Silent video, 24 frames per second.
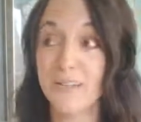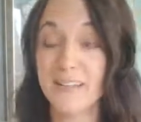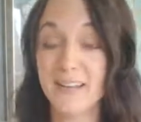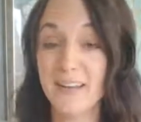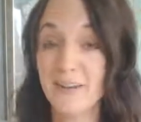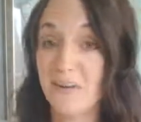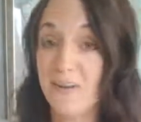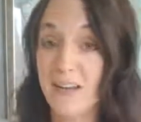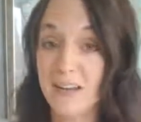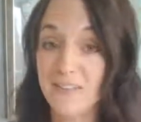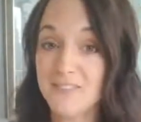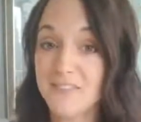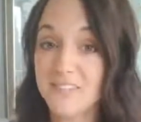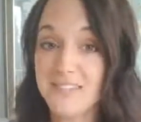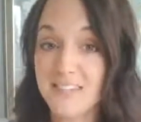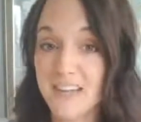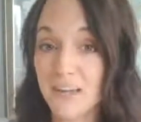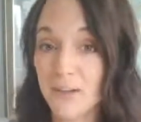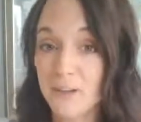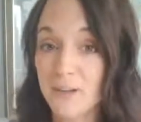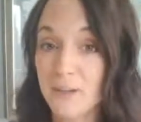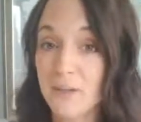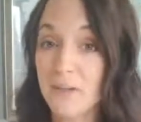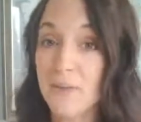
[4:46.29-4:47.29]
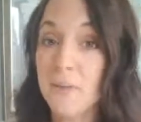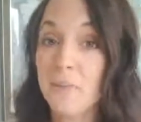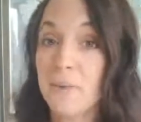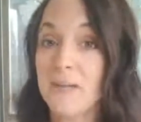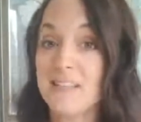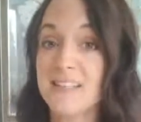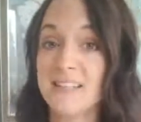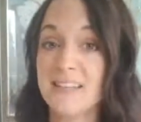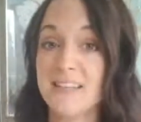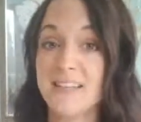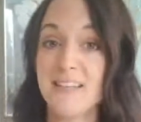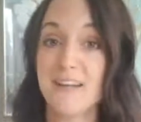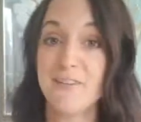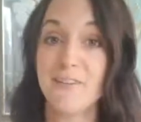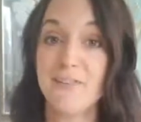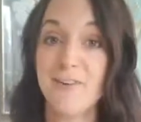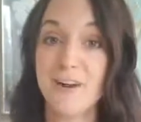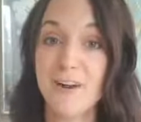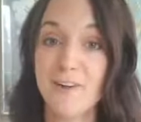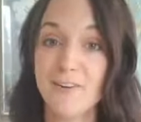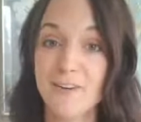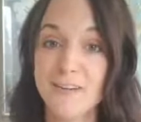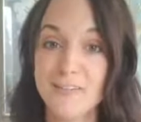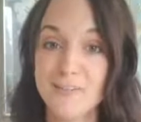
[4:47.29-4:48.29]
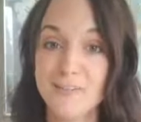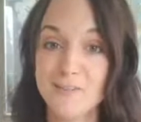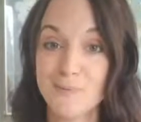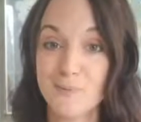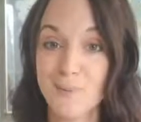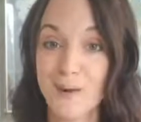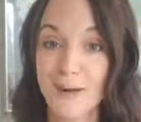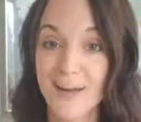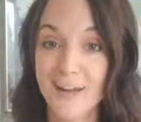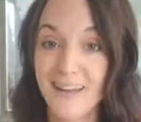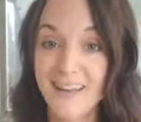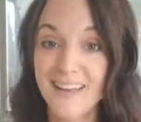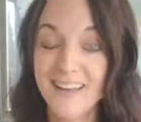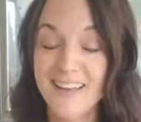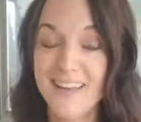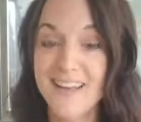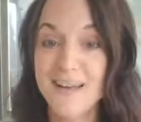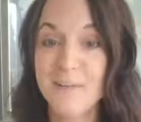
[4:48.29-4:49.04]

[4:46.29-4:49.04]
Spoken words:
They don't have to tell you what's in that fragrance. Why?